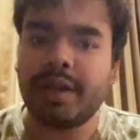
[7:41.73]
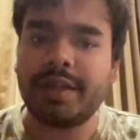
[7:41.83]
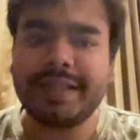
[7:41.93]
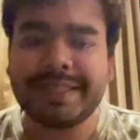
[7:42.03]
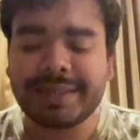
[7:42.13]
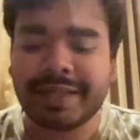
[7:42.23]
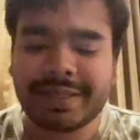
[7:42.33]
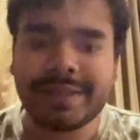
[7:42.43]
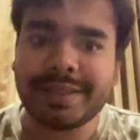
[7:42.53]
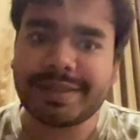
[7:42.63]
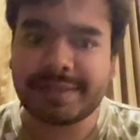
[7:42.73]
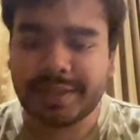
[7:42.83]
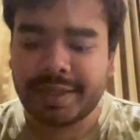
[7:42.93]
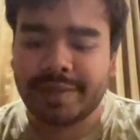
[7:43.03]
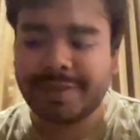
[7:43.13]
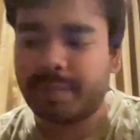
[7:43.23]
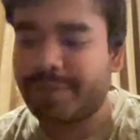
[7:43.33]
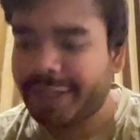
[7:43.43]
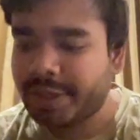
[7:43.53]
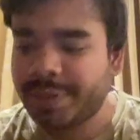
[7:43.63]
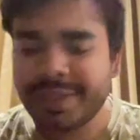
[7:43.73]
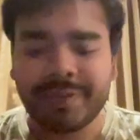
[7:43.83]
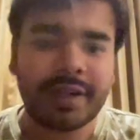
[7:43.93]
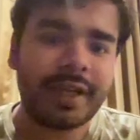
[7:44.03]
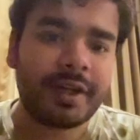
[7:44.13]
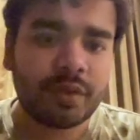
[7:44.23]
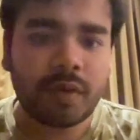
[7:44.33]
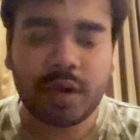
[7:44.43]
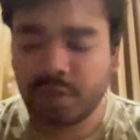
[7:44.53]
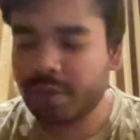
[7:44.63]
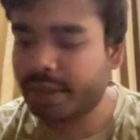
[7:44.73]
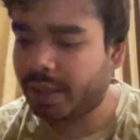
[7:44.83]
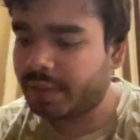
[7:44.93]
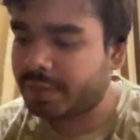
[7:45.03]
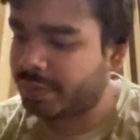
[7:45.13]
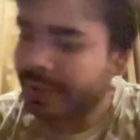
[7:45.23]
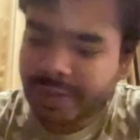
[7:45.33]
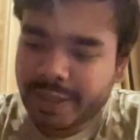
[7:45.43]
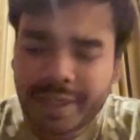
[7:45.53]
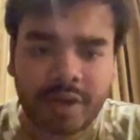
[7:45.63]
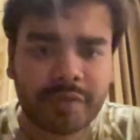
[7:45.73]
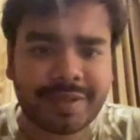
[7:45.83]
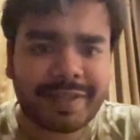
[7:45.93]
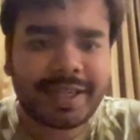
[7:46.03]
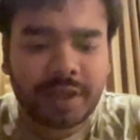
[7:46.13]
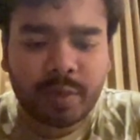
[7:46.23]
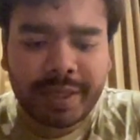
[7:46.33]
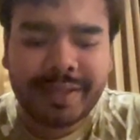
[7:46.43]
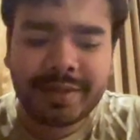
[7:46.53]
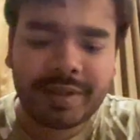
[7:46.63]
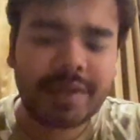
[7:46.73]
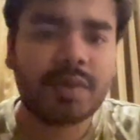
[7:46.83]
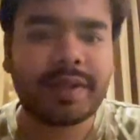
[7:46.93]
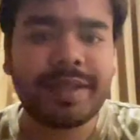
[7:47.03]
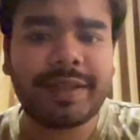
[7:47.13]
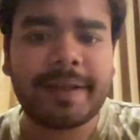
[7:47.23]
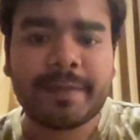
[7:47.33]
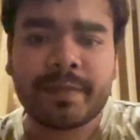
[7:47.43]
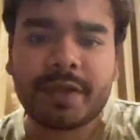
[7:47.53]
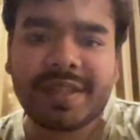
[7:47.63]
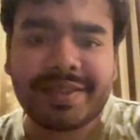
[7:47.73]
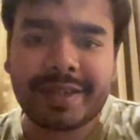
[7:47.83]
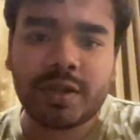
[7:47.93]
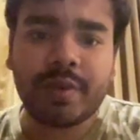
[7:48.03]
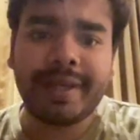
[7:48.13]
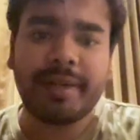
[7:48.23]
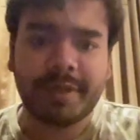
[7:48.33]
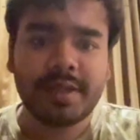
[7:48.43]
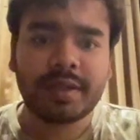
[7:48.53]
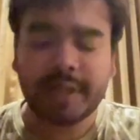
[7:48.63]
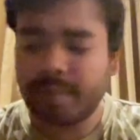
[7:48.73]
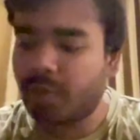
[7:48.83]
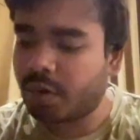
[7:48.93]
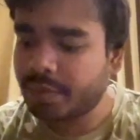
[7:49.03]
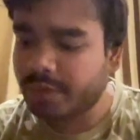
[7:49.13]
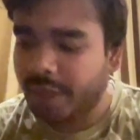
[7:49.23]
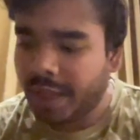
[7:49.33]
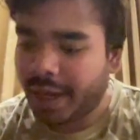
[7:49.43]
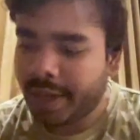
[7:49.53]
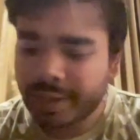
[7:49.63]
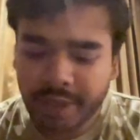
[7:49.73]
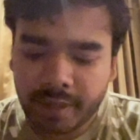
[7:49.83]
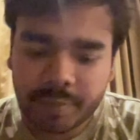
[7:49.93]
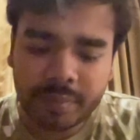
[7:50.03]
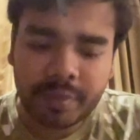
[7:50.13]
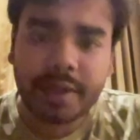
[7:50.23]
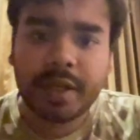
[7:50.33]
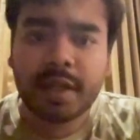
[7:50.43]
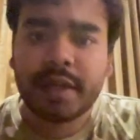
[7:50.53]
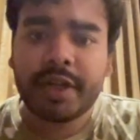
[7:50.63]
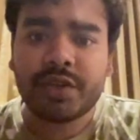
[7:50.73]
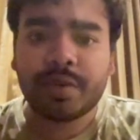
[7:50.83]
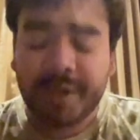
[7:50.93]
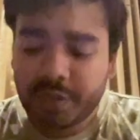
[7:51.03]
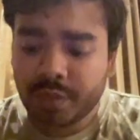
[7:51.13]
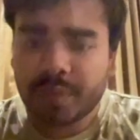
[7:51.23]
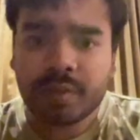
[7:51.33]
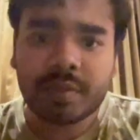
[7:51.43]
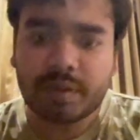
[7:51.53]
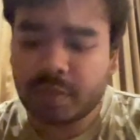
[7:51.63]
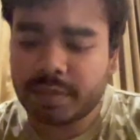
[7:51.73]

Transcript: These are just some prerequisites we need to follow. Yeah, they are kind of strictly queries and those things. Strict query. Yeah, Mongoose, and yeah, it should be true. Cool.